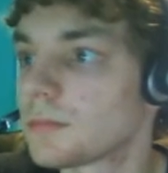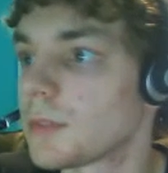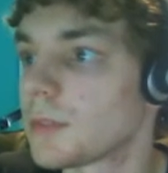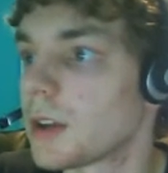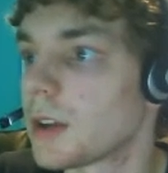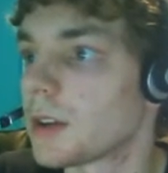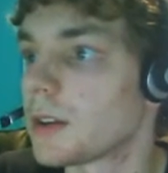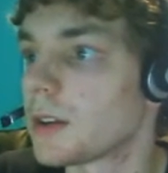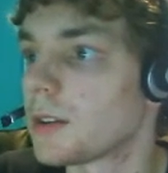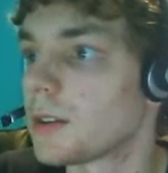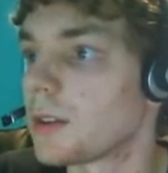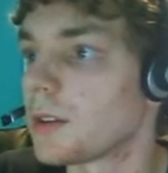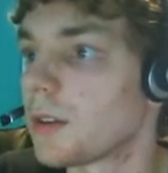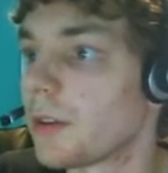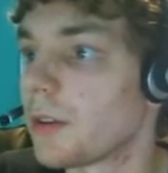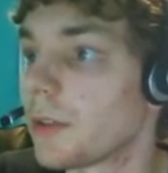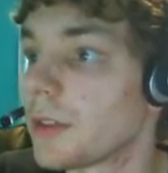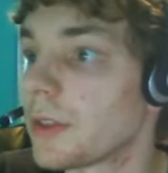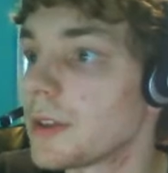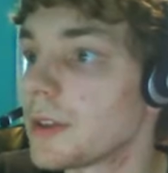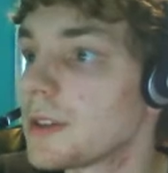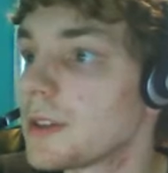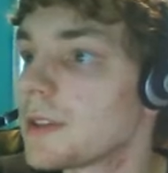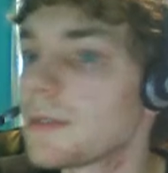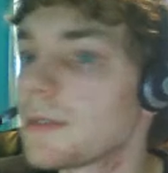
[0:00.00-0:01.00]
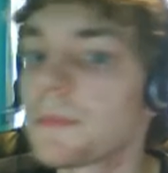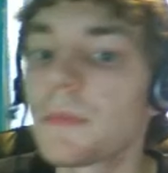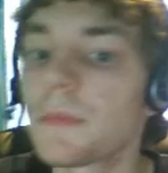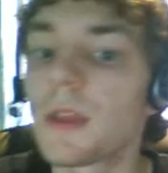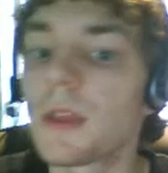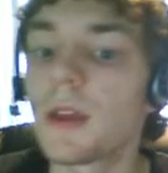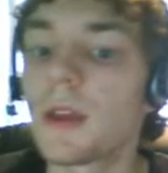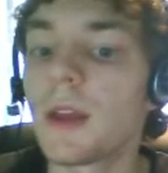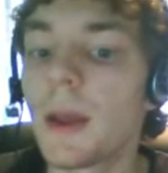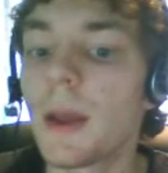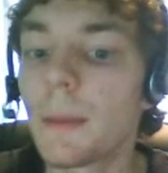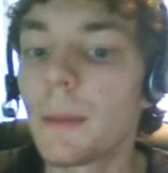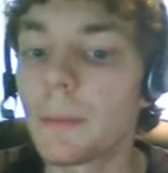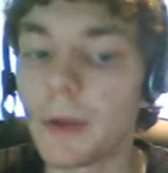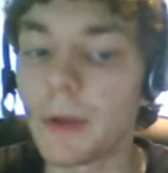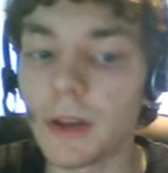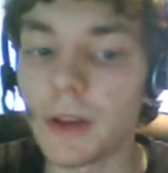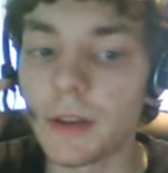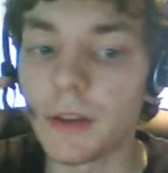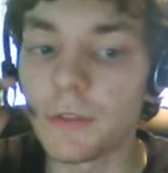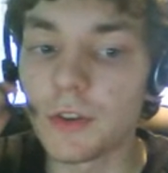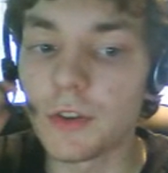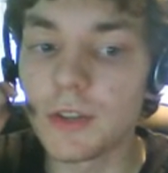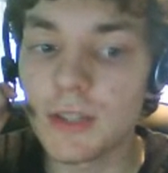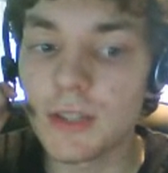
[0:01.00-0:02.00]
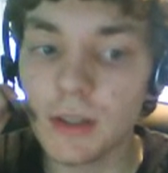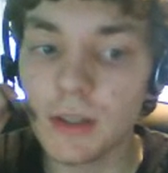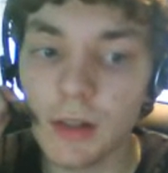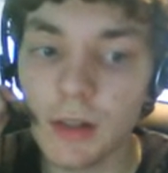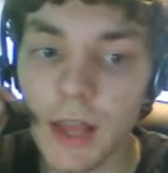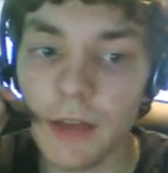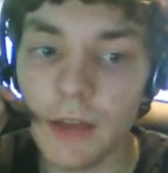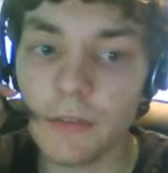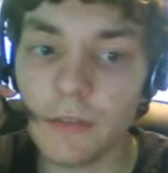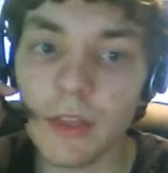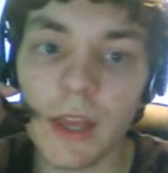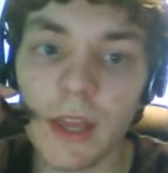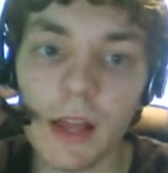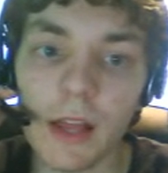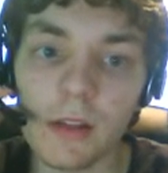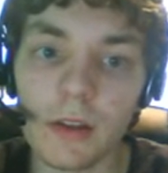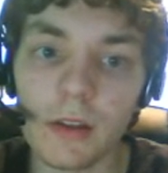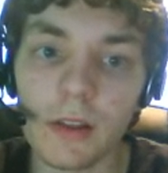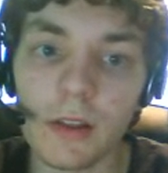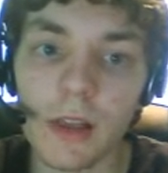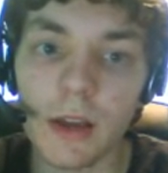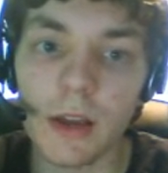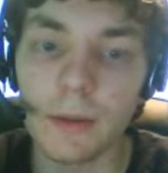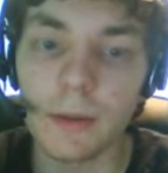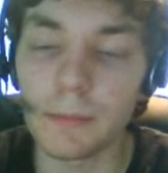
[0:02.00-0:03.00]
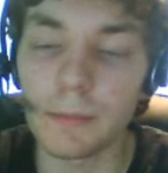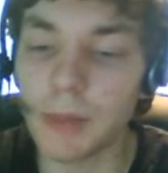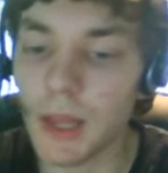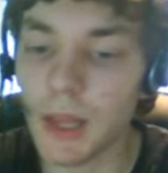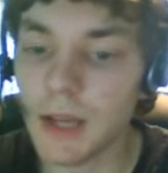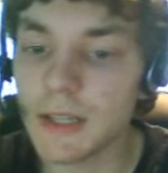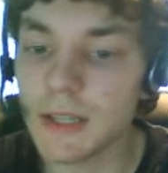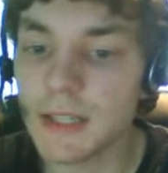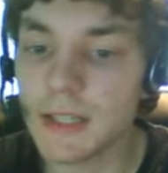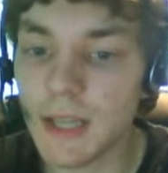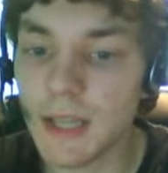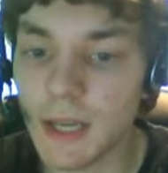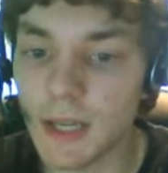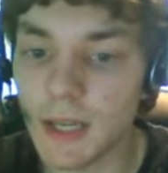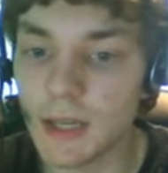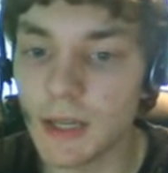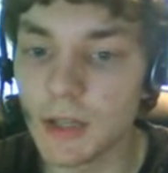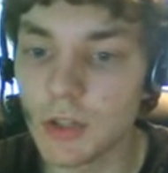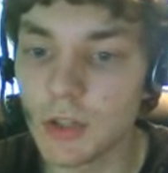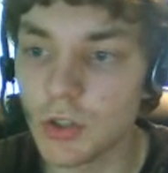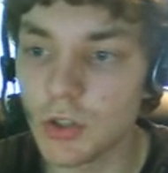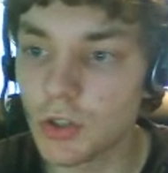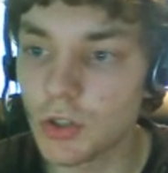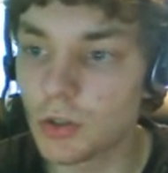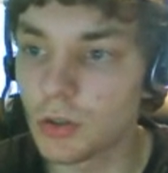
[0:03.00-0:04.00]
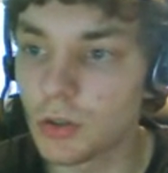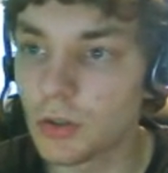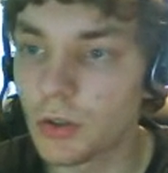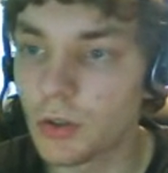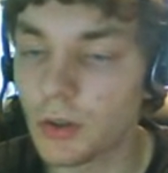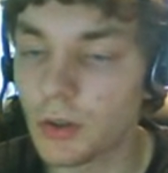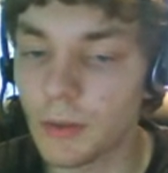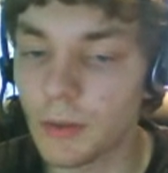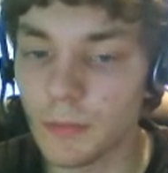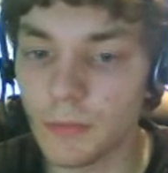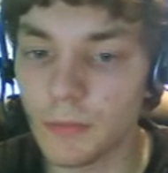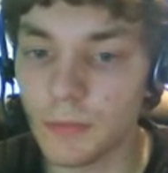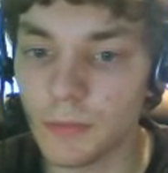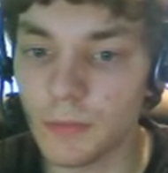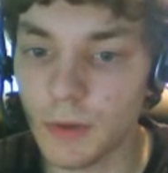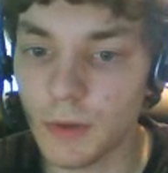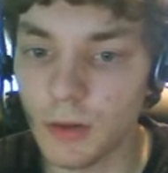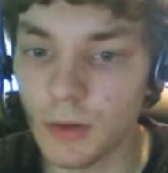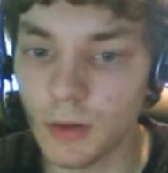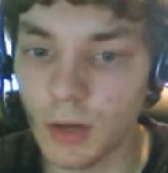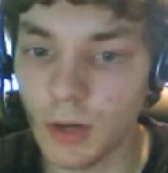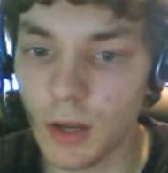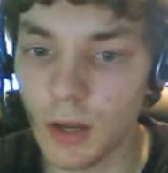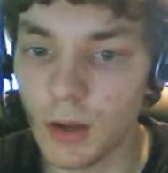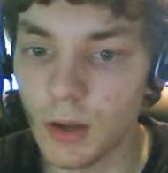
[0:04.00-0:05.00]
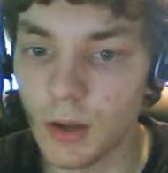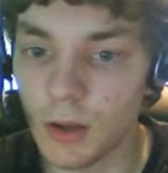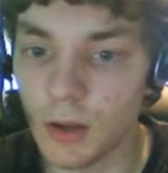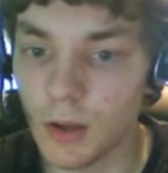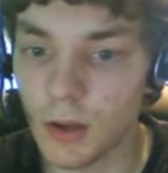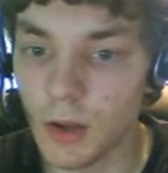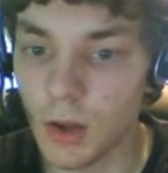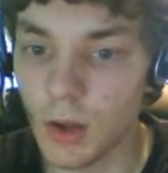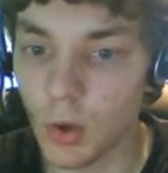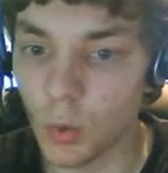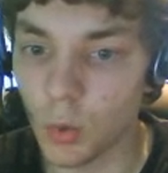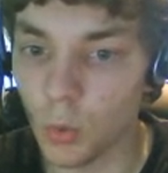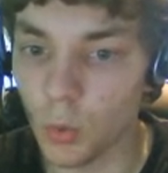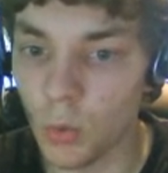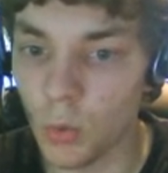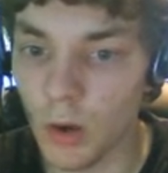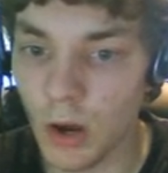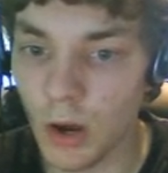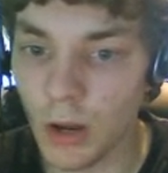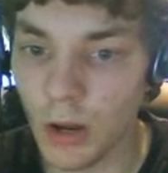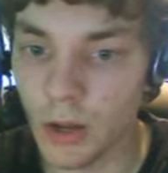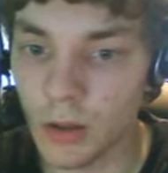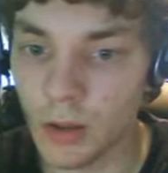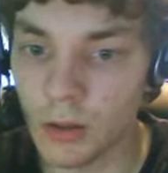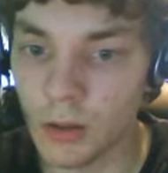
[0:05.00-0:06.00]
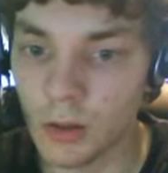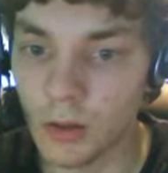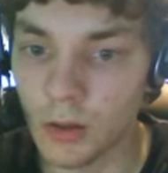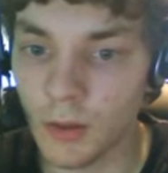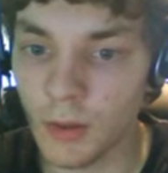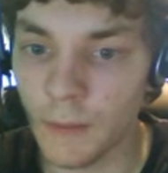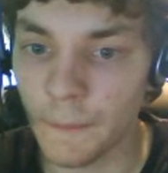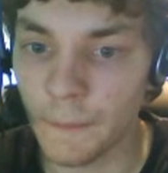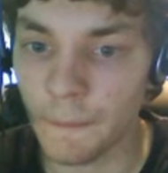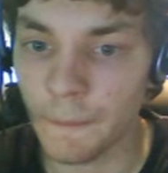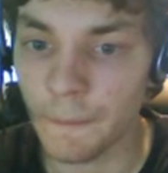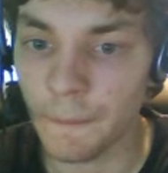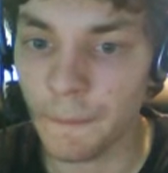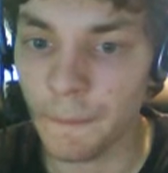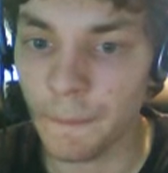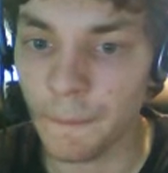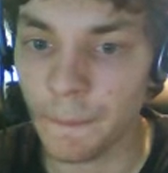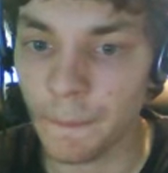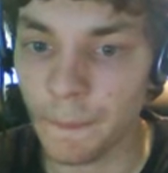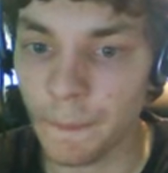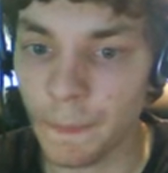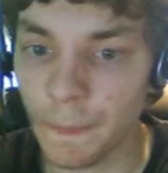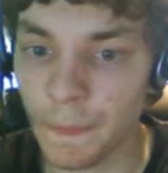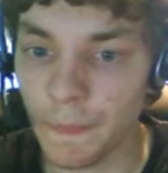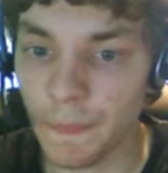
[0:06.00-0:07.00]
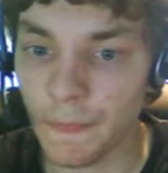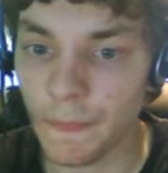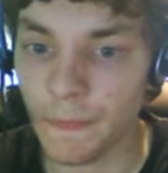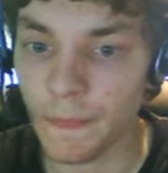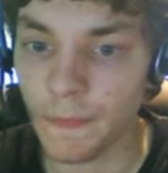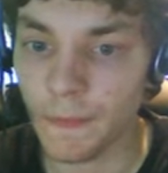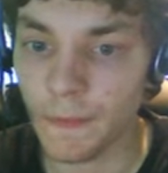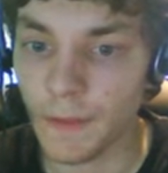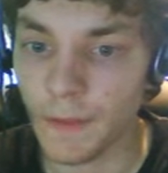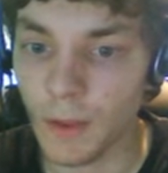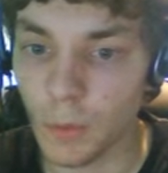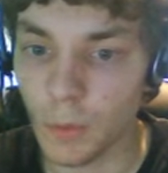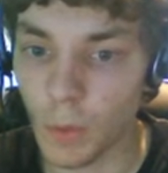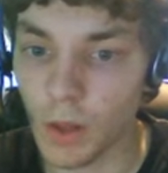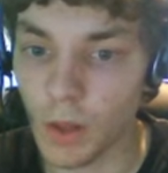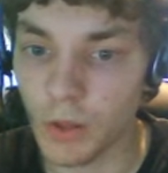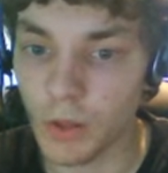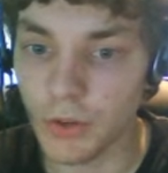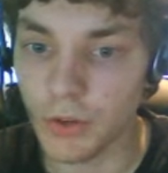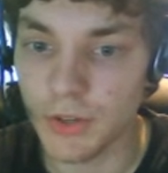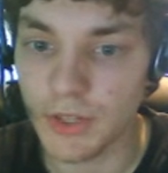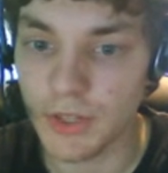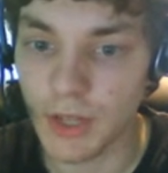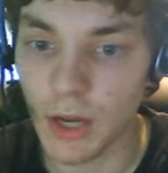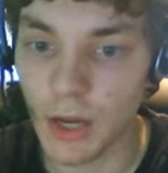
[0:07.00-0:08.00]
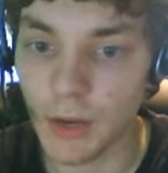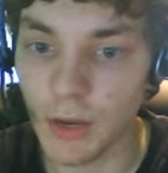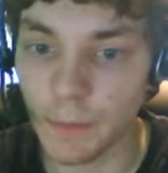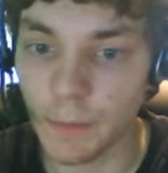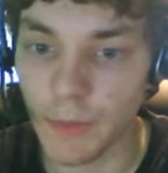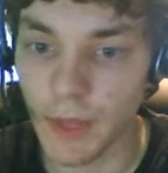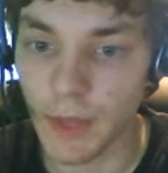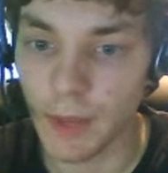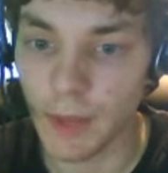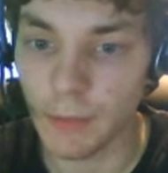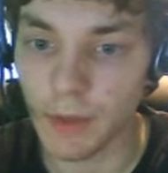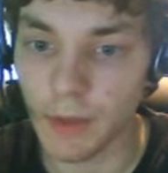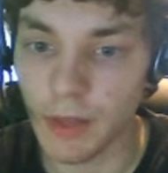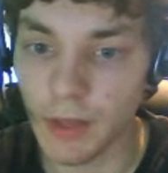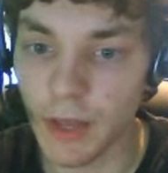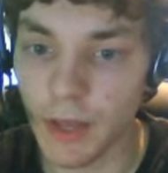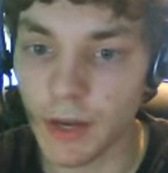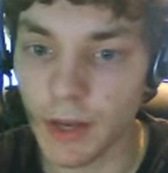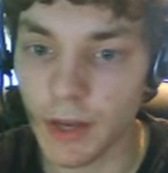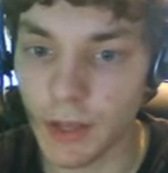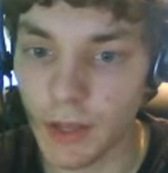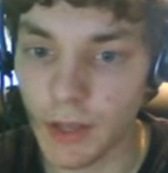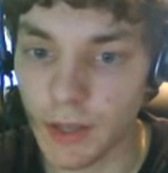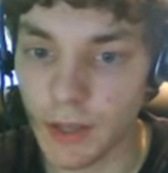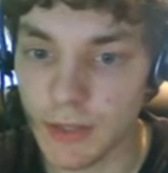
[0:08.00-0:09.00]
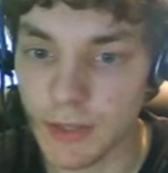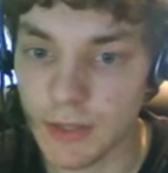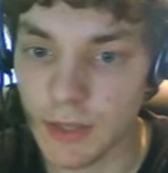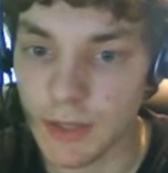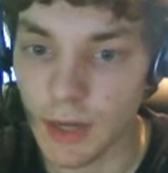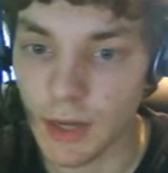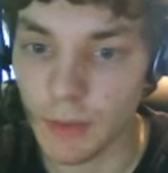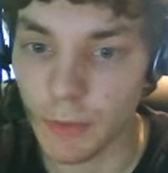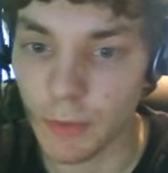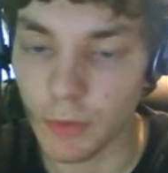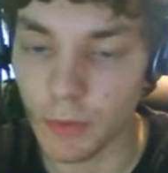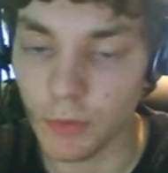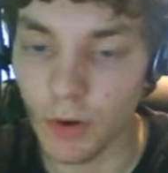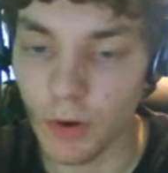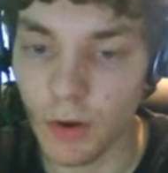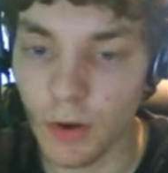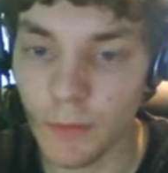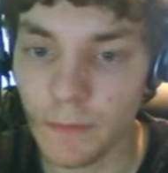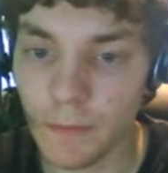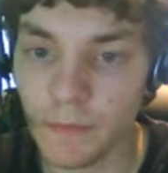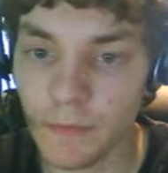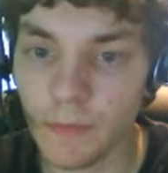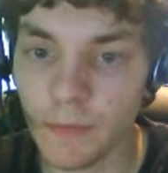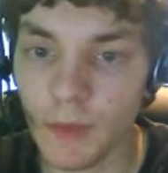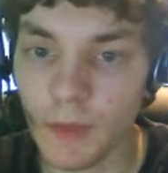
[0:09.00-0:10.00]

I didn't know this, but if you still have the calculator plugged into the computer while you start up the emulator and start up the ROM,